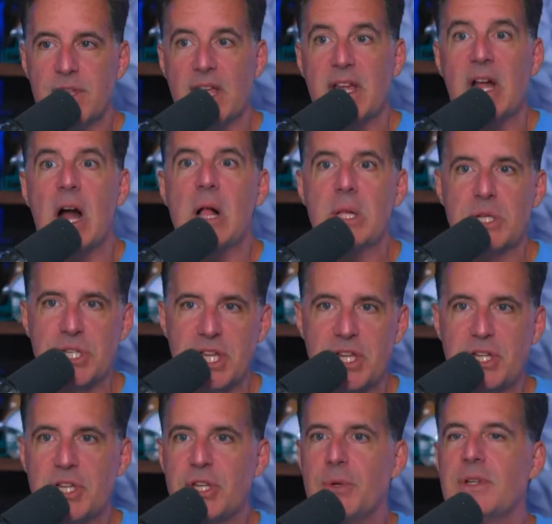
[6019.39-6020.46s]
like college
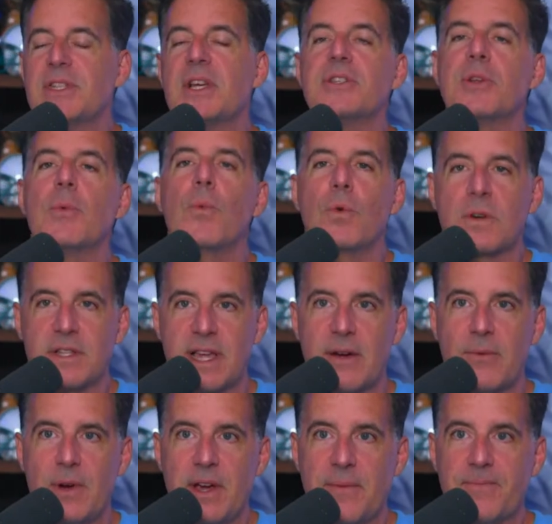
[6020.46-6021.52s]
teaches you. It doesn't work that
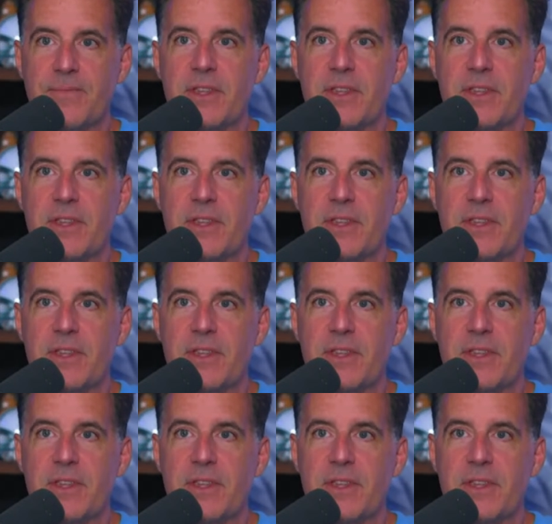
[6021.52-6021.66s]
way.